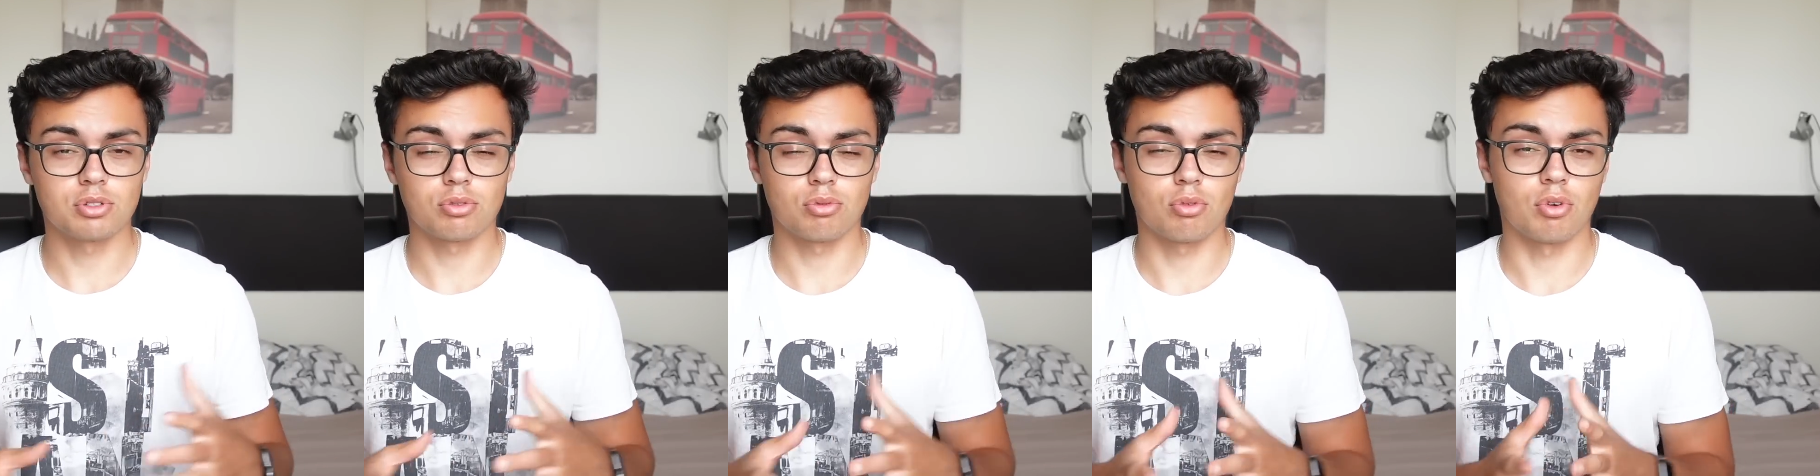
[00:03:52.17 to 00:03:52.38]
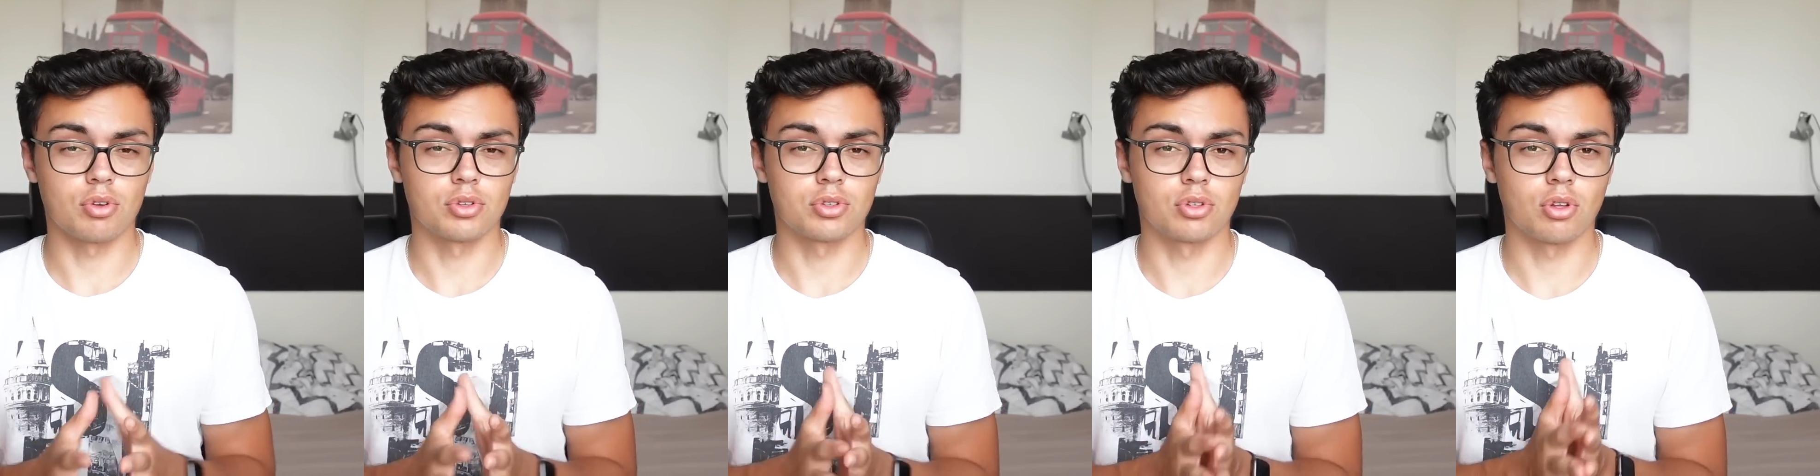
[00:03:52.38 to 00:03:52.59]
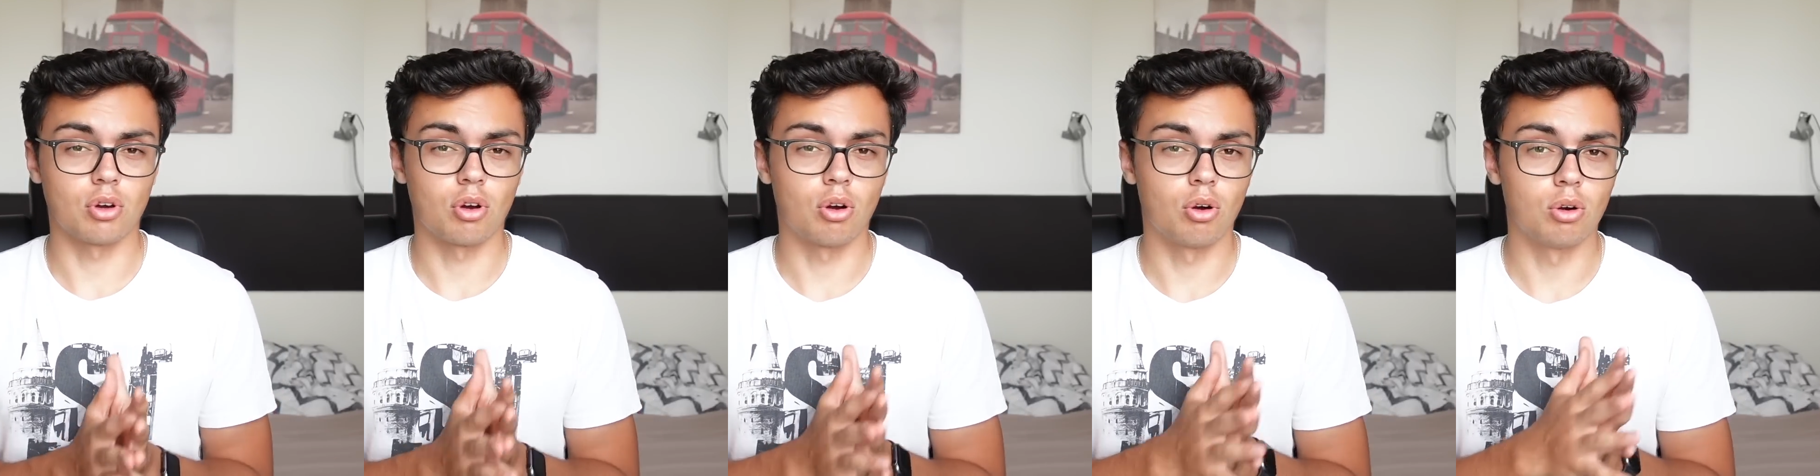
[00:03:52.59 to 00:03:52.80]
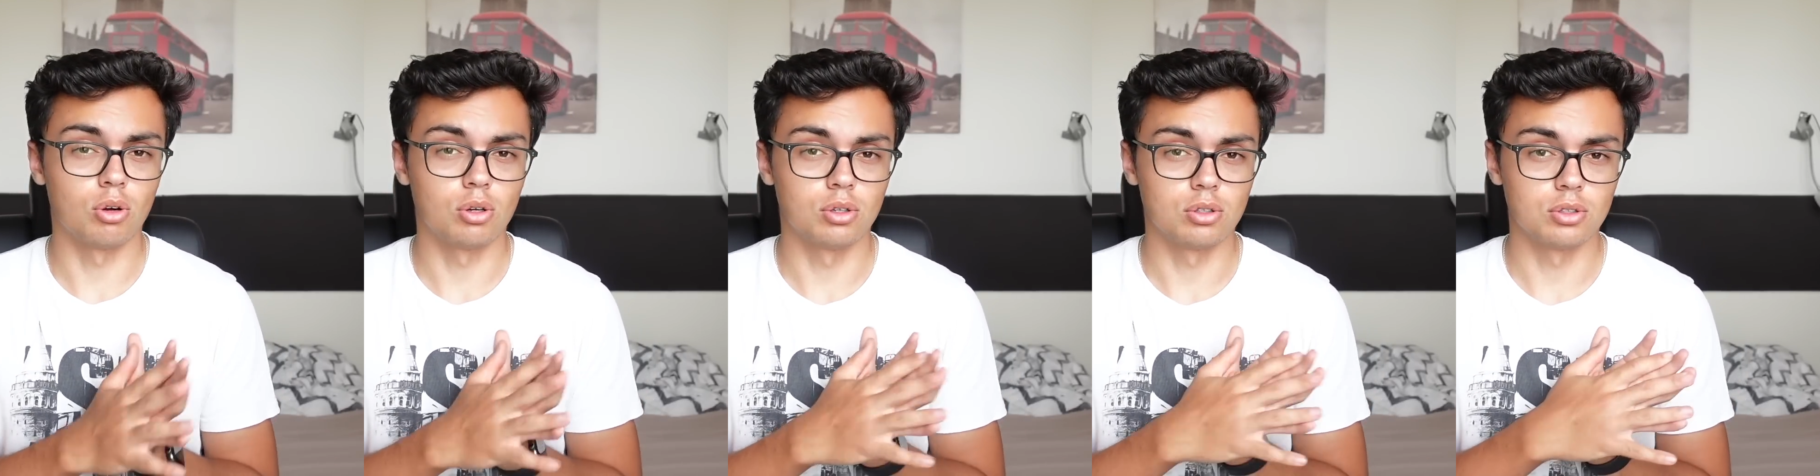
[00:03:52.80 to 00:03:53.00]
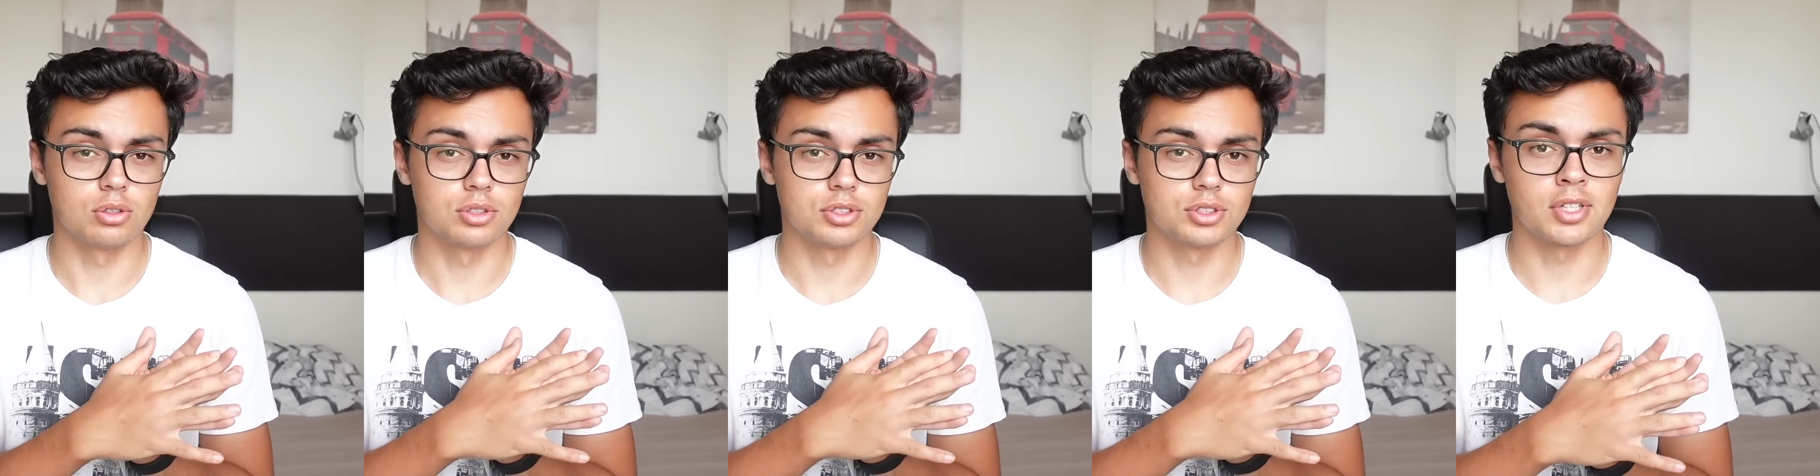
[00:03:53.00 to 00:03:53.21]
throughout the
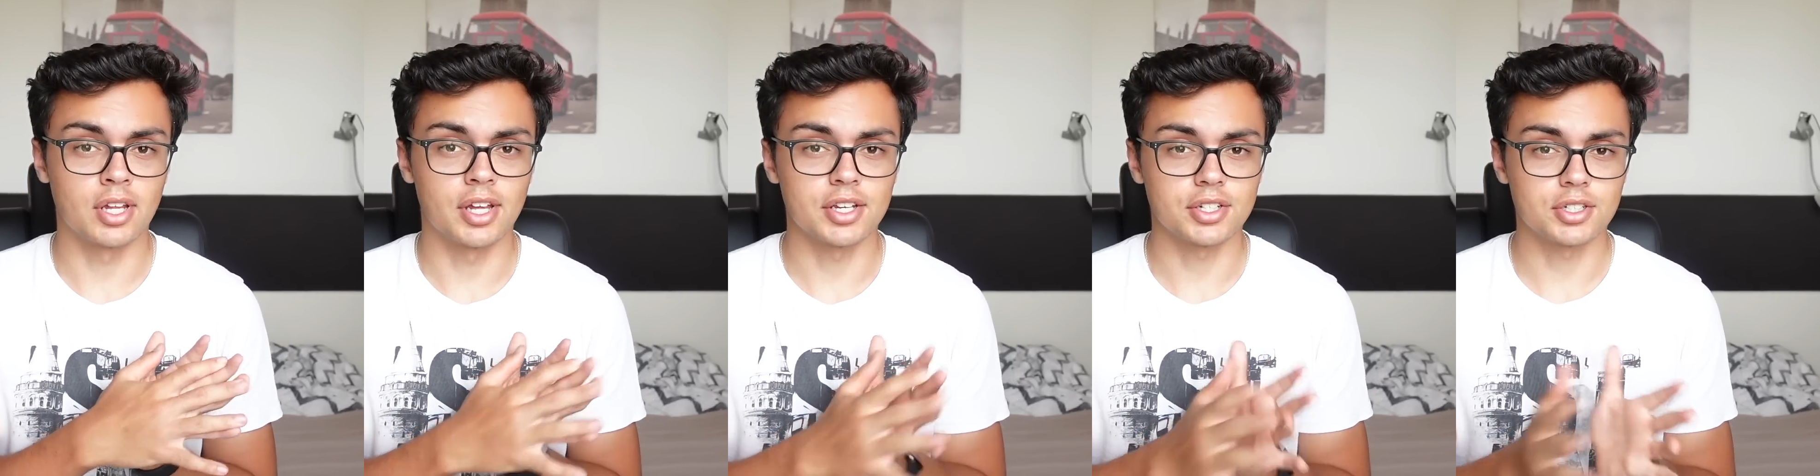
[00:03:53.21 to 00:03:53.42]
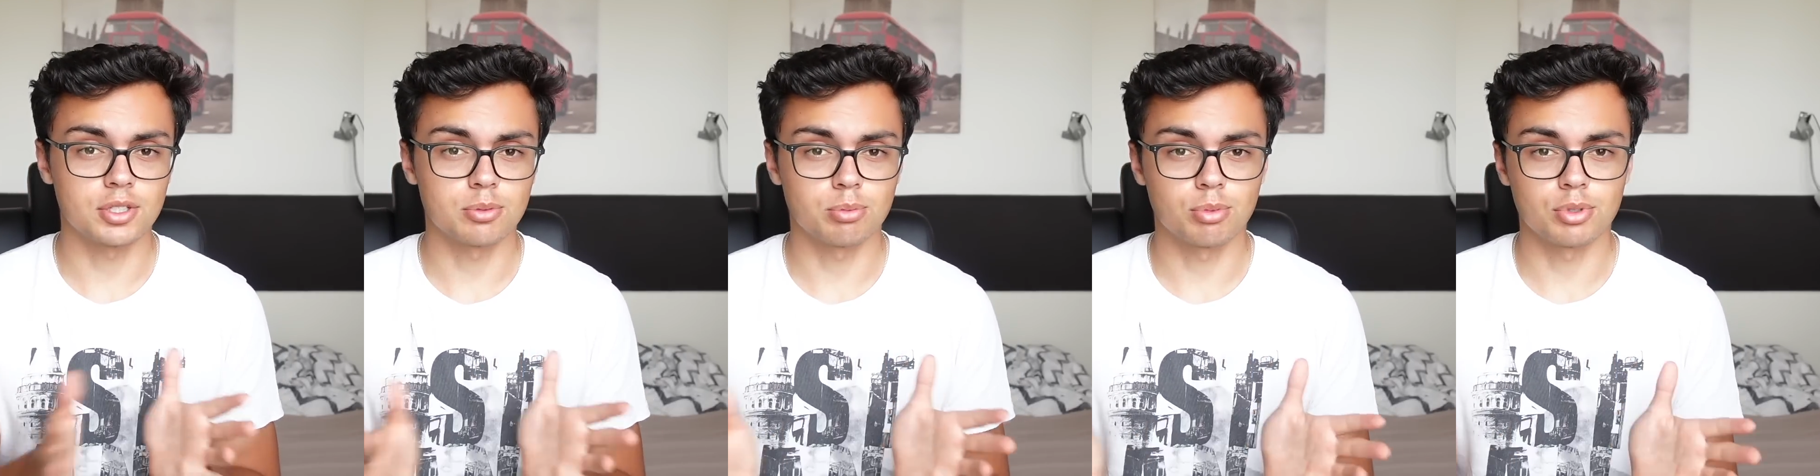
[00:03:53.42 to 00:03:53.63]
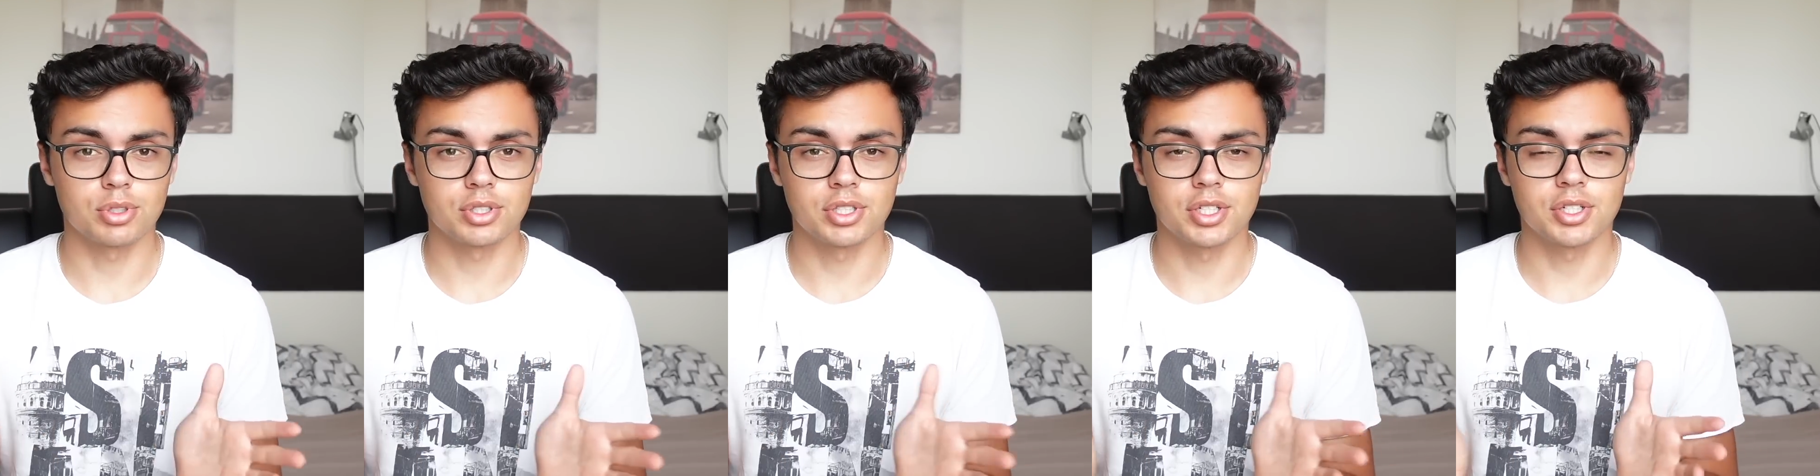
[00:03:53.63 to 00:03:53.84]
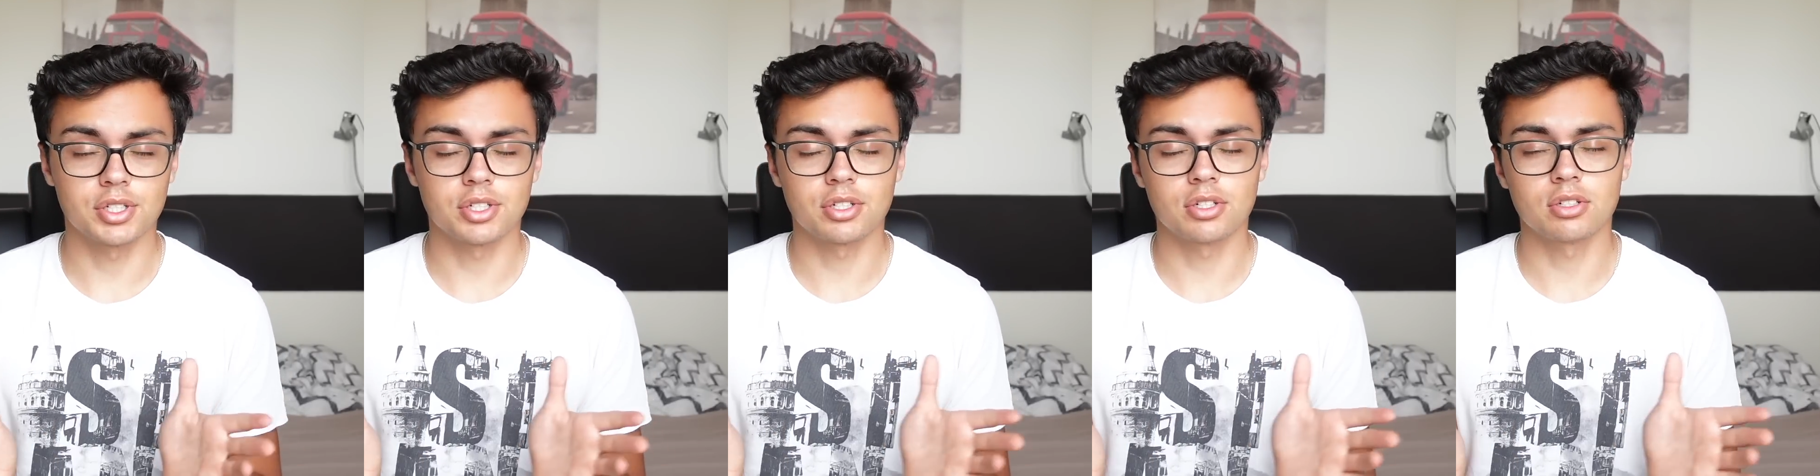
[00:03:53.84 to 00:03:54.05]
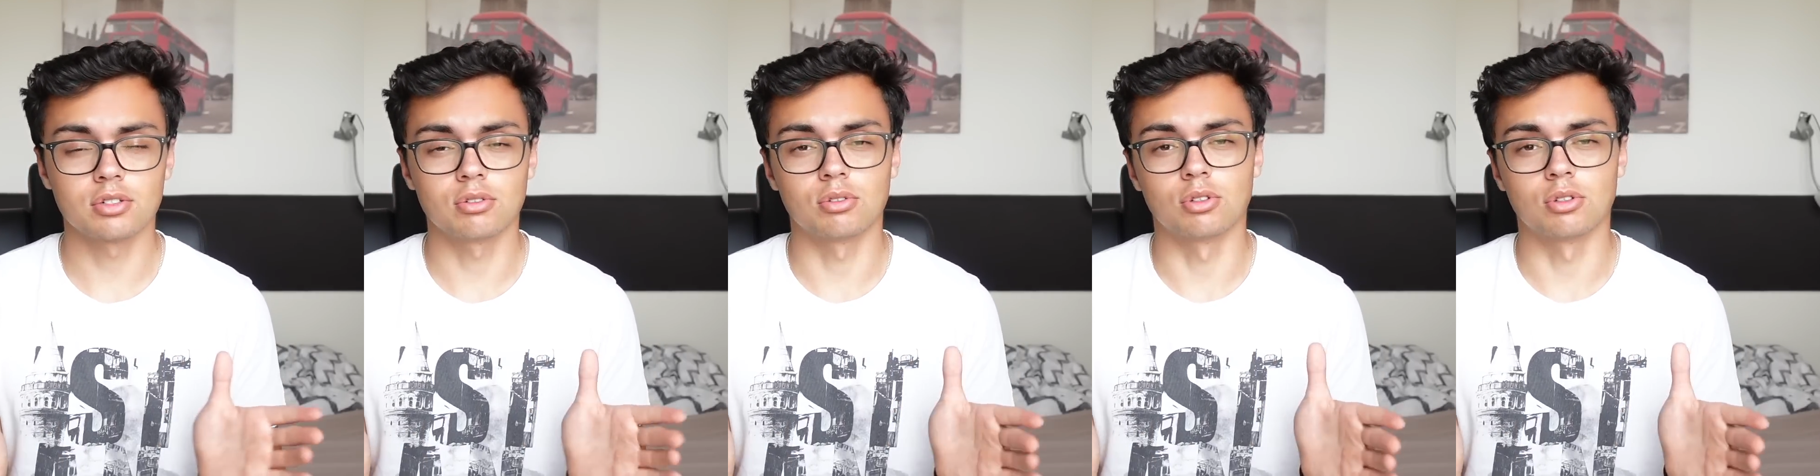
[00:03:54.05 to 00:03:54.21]
whole selection procedure,